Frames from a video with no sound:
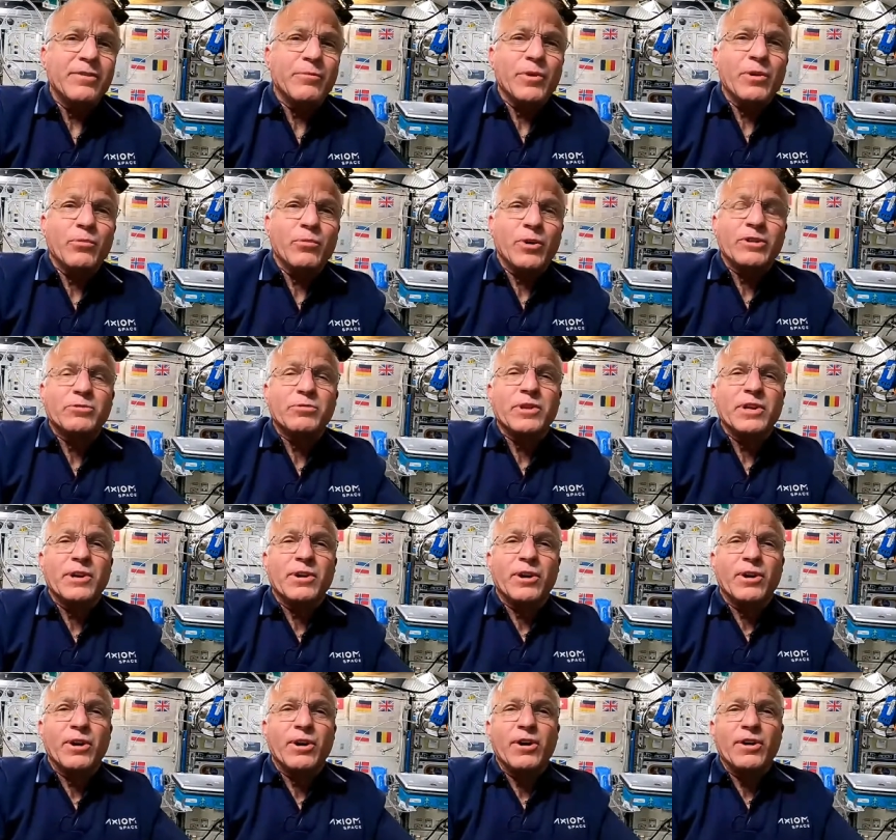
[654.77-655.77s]
we worked really
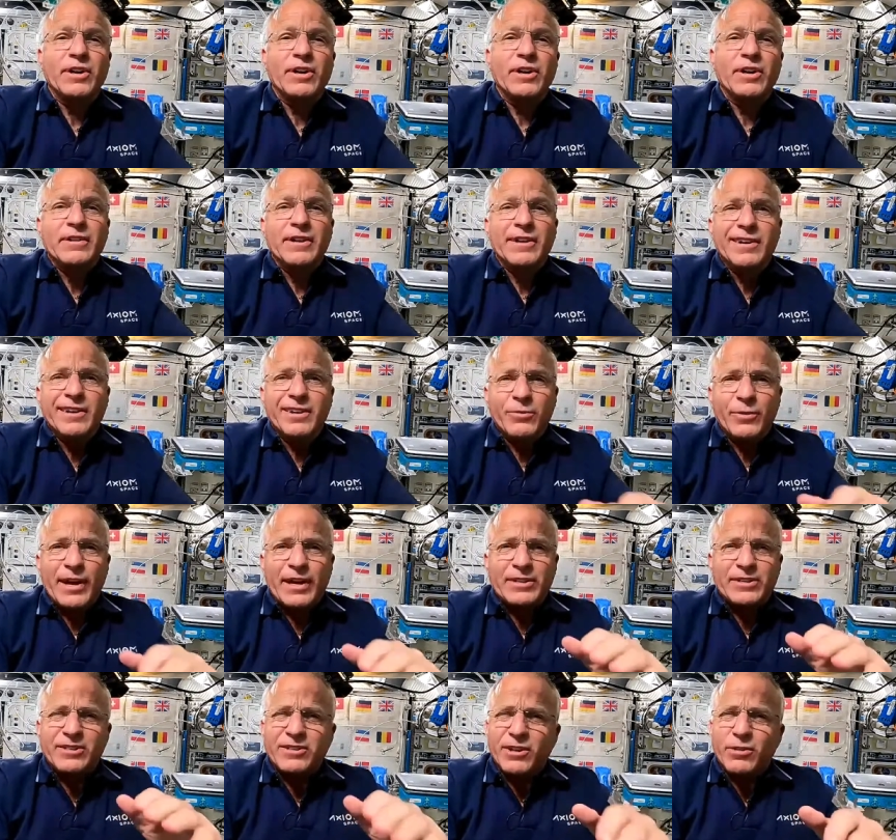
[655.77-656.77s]
hard and we had
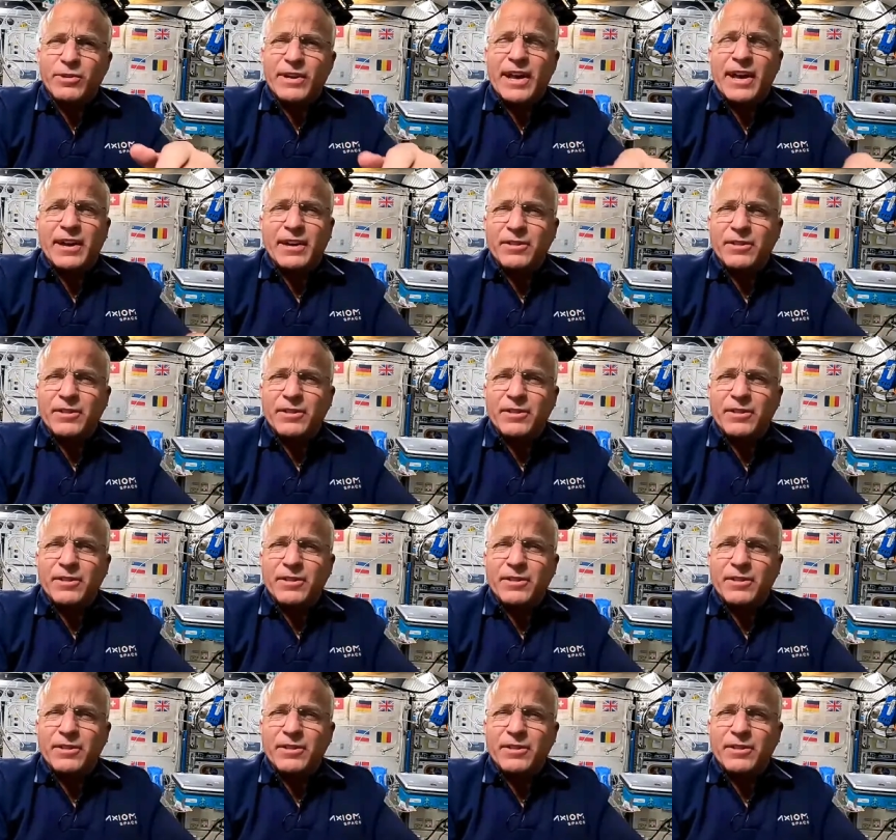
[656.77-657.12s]
to slow down